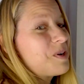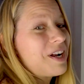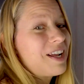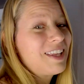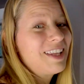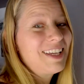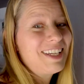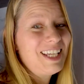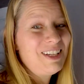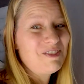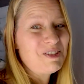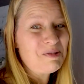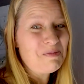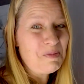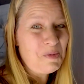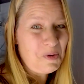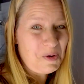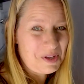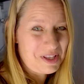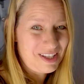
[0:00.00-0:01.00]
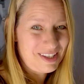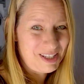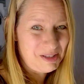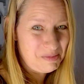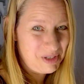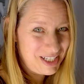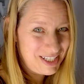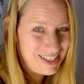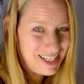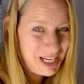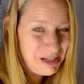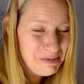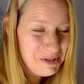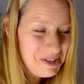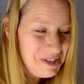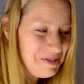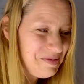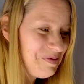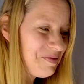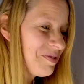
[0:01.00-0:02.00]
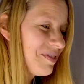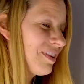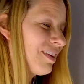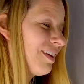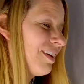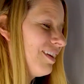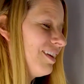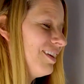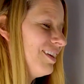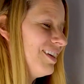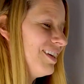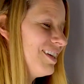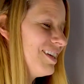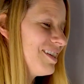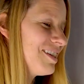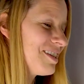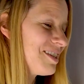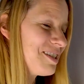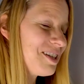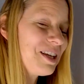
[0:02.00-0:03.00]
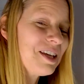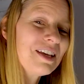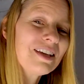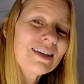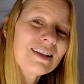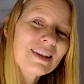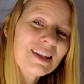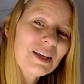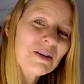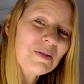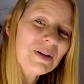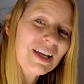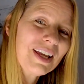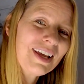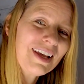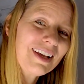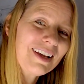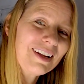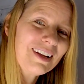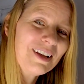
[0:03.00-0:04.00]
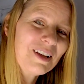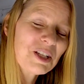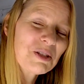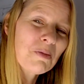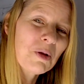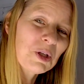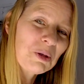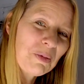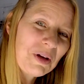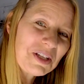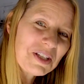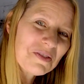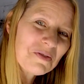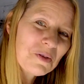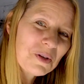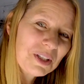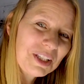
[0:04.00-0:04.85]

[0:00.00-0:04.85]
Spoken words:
I like even more than the big table is that we had a smaller piece of wood